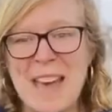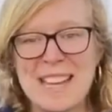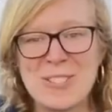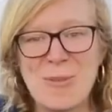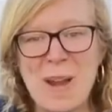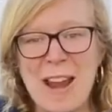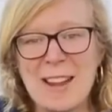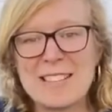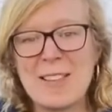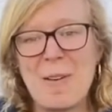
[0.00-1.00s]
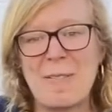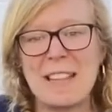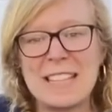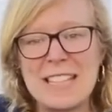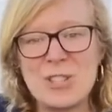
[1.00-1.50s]
To where
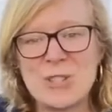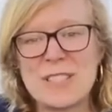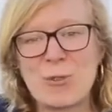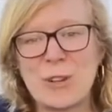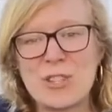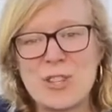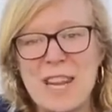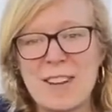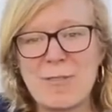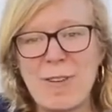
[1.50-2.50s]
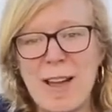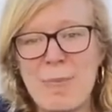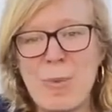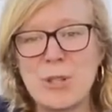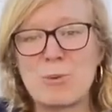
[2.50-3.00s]
philodendrons originated
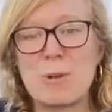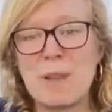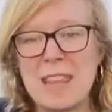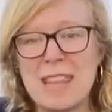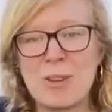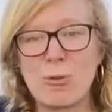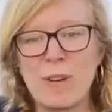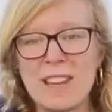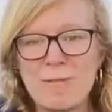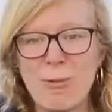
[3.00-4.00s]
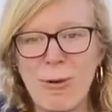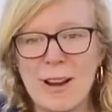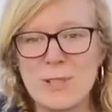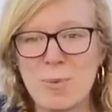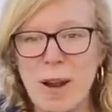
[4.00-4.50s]
from, which would be in the
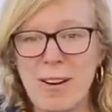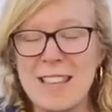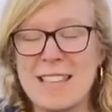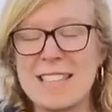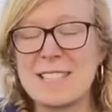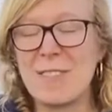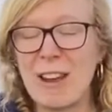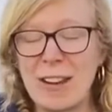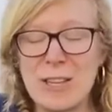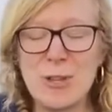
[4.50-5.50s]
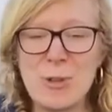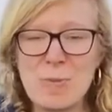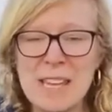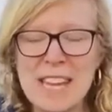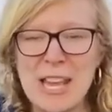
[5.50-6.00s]
rainforest where it is very
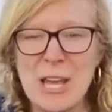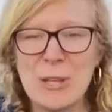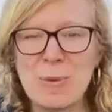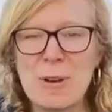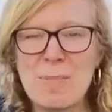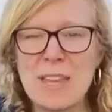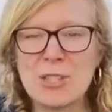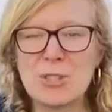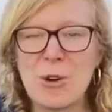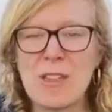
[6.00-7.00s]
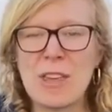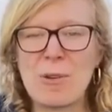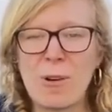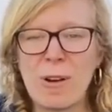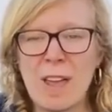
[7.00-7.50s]
humid, you want to make sure that
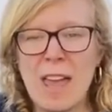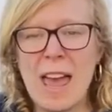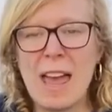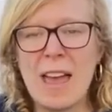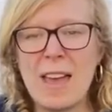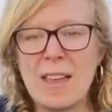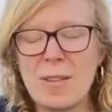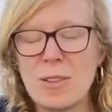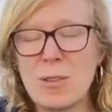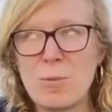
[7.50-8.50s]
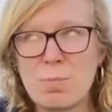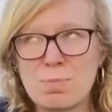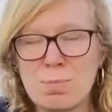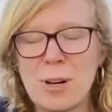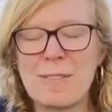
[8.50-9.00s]
you
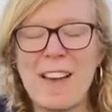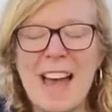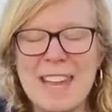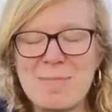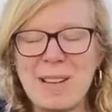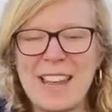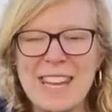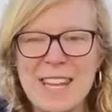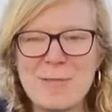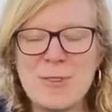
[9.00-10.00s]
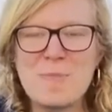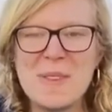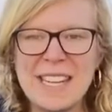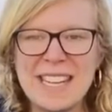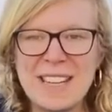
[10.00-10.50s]
provide plenty of
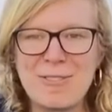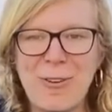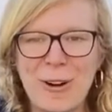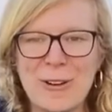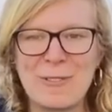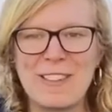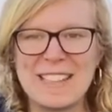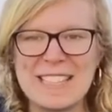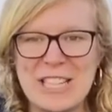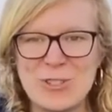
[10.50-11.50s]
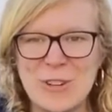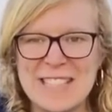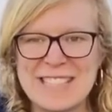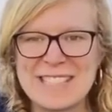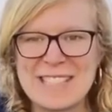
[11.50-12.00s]
humidity for your
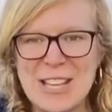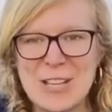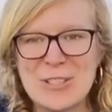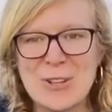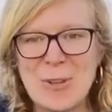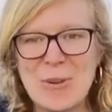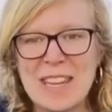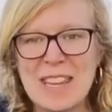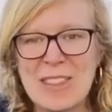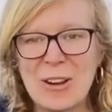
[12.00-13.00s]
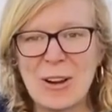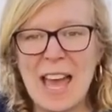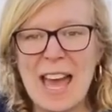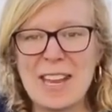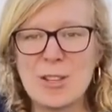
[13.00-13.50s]
philodendrons. So you can either
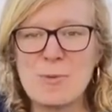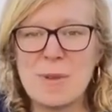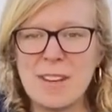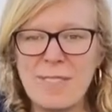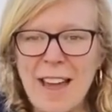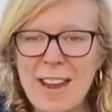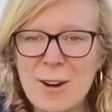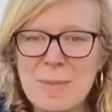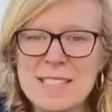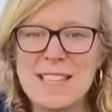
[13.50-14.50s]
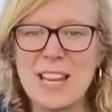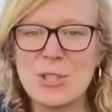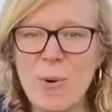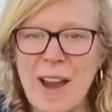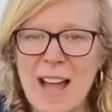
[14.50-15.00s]
add a humidifier
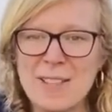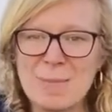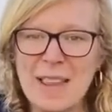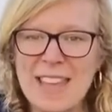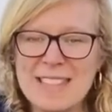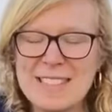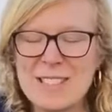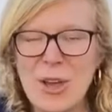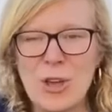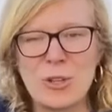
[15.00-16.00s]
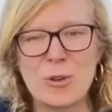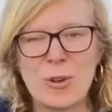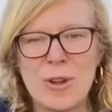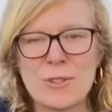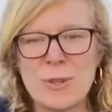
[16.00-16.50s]
beside your houseplants. You
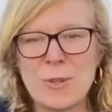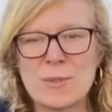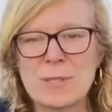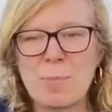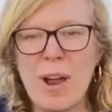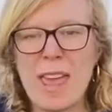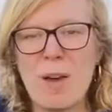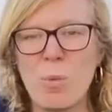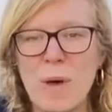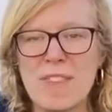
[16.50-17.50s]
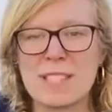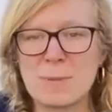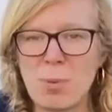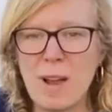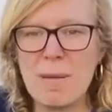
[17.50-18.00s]
can also spray it with a
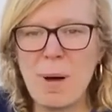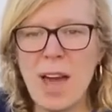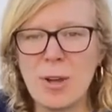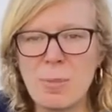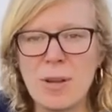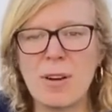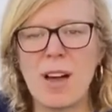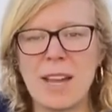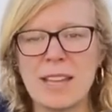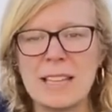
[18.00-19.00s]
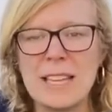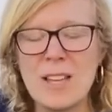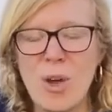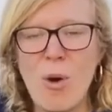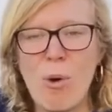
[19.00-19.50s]
spray bottle periodically,
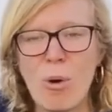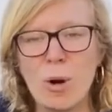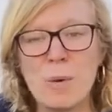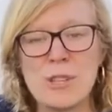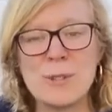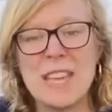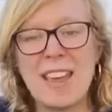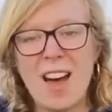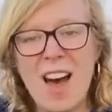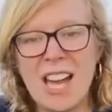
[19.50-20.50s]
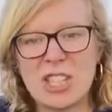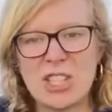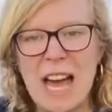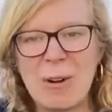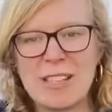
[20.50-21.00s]
or when you take a hot
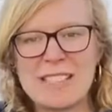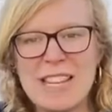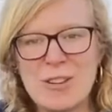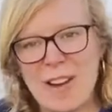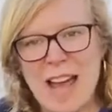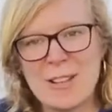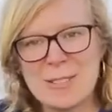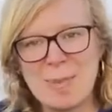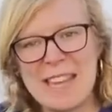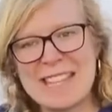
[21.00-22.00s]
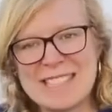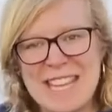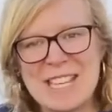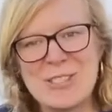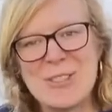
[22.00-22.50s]
shower, take your
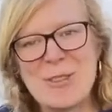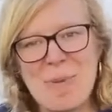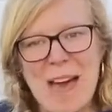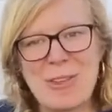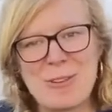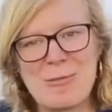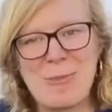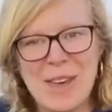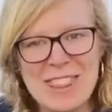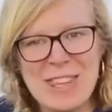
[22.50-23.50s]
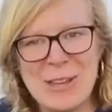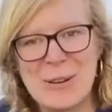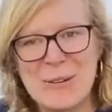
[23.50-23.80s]
houseplants into the bathroom with you